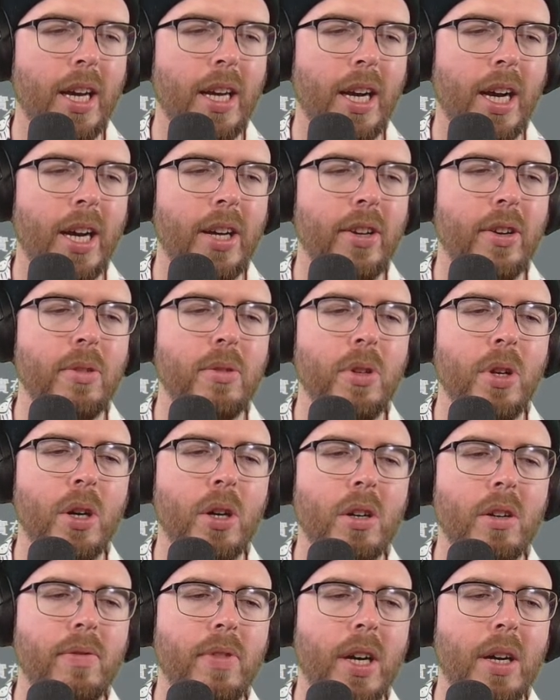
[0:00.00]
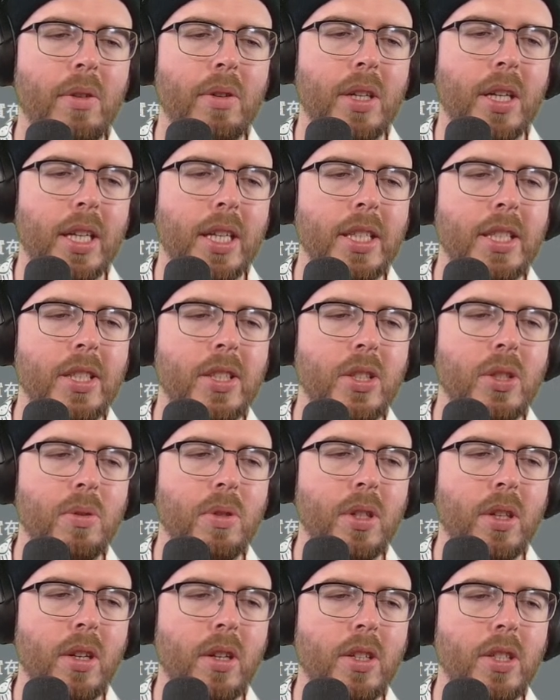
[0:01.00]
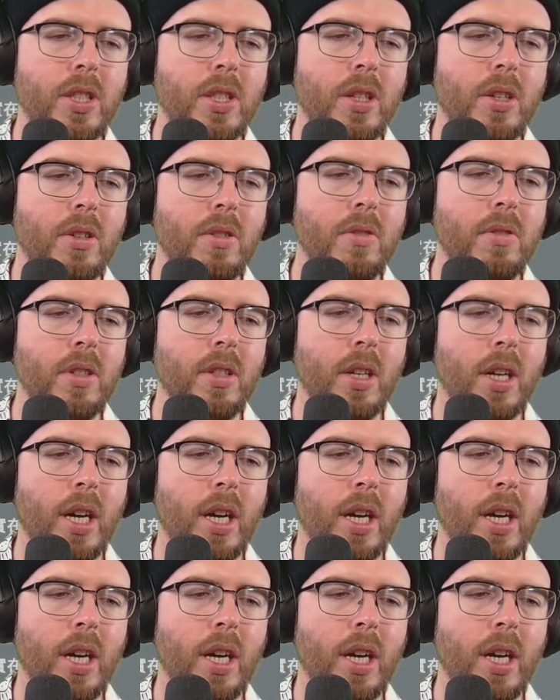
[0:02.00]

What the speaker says: I don't know if I would listen to it on its own.